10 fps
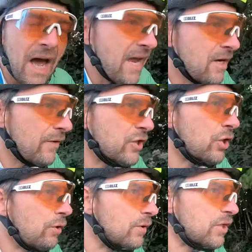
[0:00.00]
another
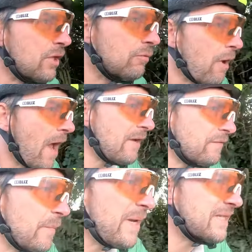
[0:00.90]
short ride for
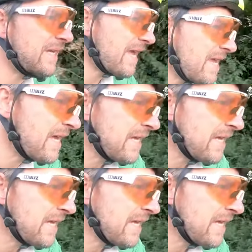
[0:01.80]
me today.